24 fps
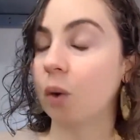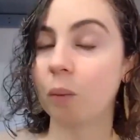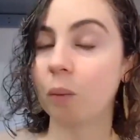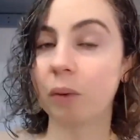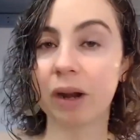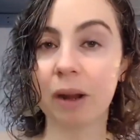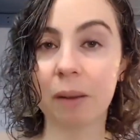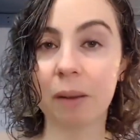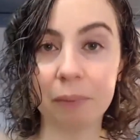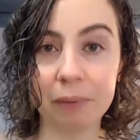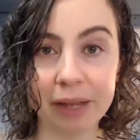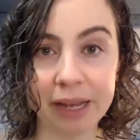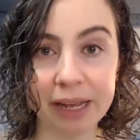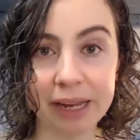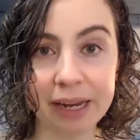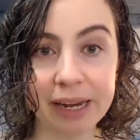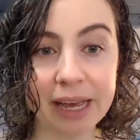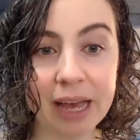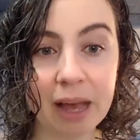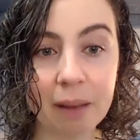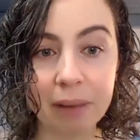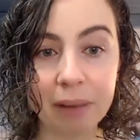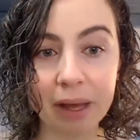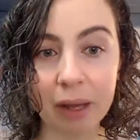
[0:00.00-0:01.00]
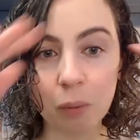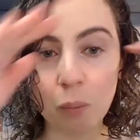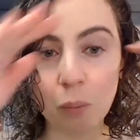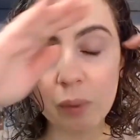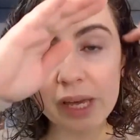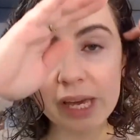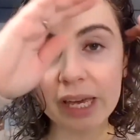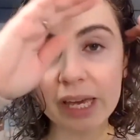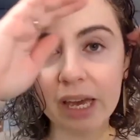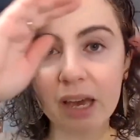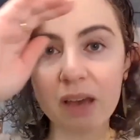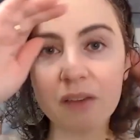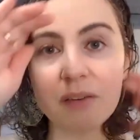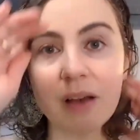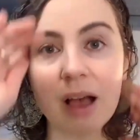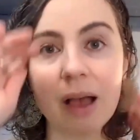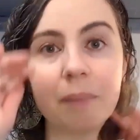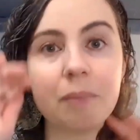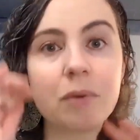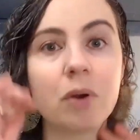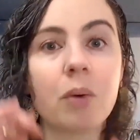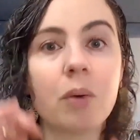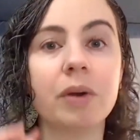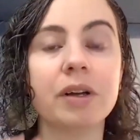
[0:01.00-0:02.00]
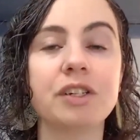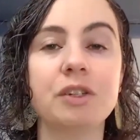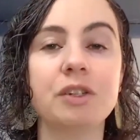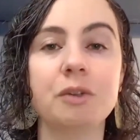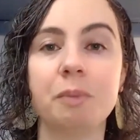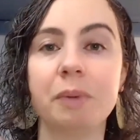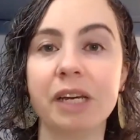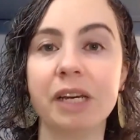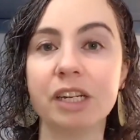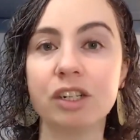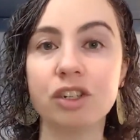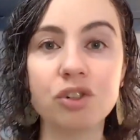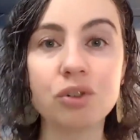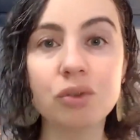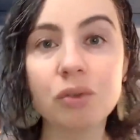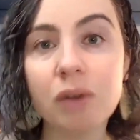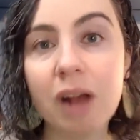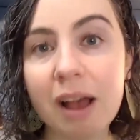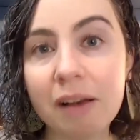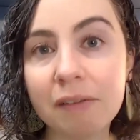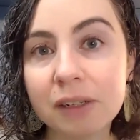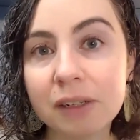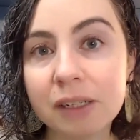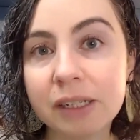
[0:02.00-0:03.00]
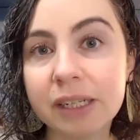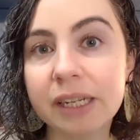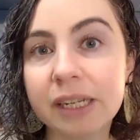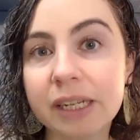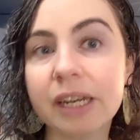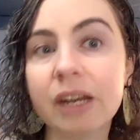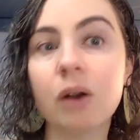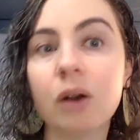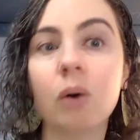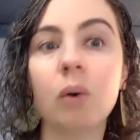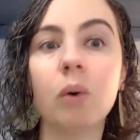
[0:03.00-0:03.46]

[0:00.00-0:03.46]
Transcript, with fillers: when I'm planning out my week, if I'm going to be traveling